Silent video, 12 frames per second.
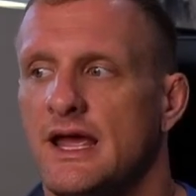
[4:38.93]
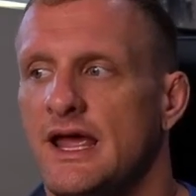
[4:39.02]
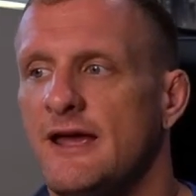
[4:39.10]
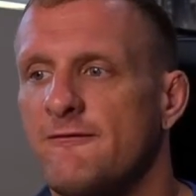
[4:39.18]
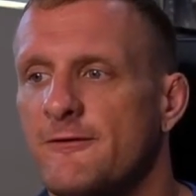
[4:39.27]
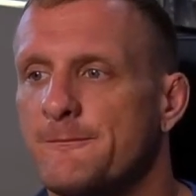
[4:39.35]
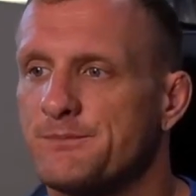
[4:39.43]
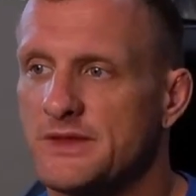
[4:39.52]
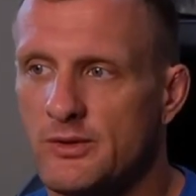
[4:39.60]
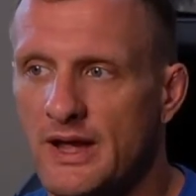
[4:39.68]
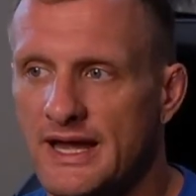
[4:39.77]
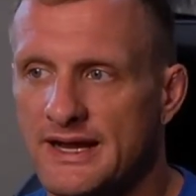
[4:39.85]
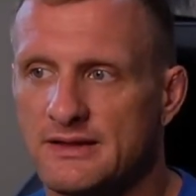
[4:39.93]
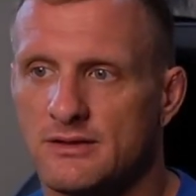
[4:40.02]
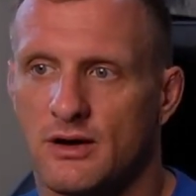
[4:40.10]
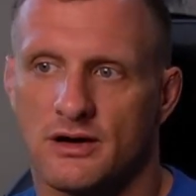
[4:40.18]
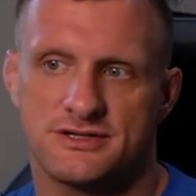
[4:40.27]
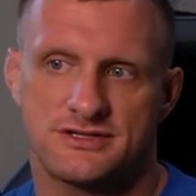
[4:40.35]
if you had a
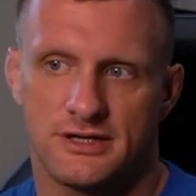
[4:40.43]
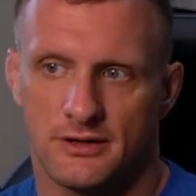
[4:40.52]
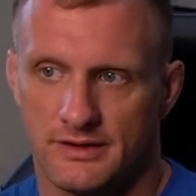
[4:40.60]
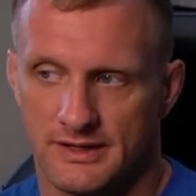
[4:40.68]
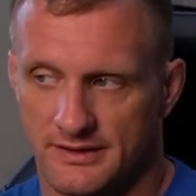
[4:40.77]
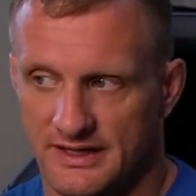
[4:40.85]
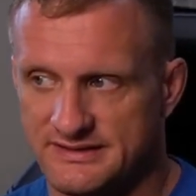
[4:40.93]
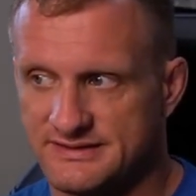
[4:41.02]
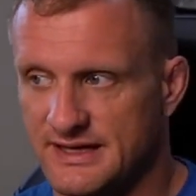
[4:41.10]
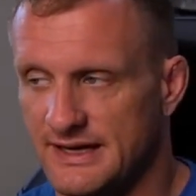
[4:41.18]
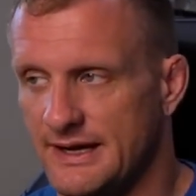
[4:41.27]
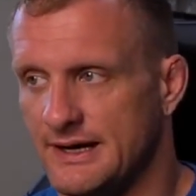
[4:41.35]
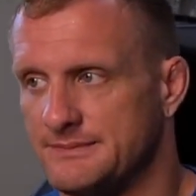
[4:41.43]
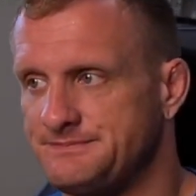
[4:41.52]
large token. Let's say